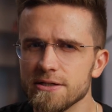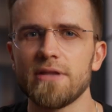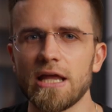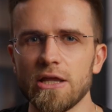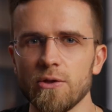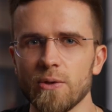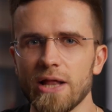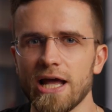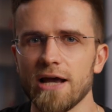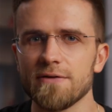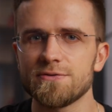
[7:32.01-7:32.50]
then
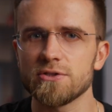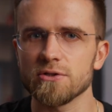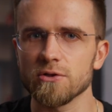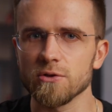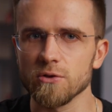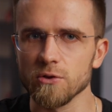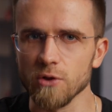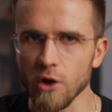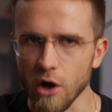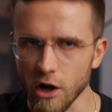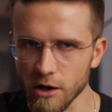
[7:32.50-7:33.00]
you'll have to
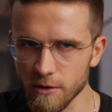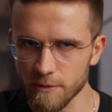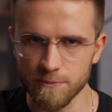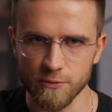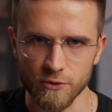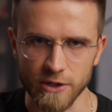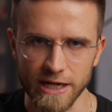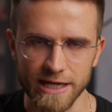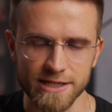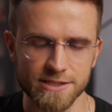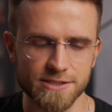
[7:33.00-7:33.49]
long
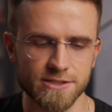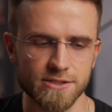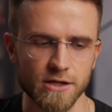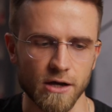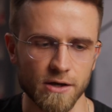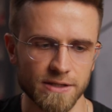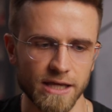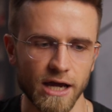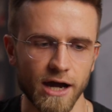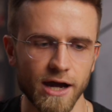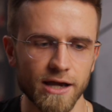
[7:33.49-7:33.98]
press
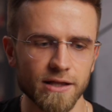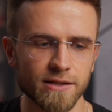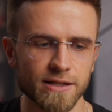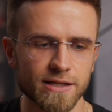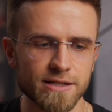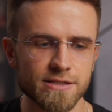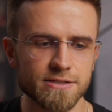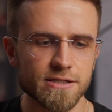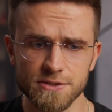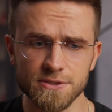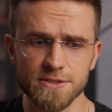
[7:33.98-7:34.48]
on the
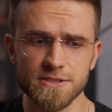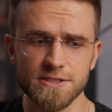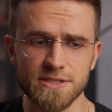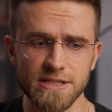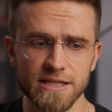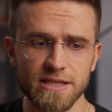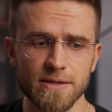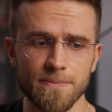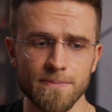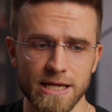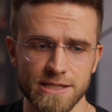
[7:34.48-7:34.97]
island to
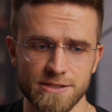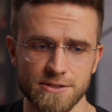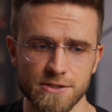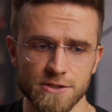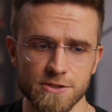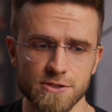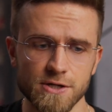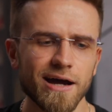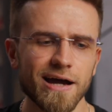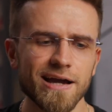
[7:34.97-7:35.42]
see the message.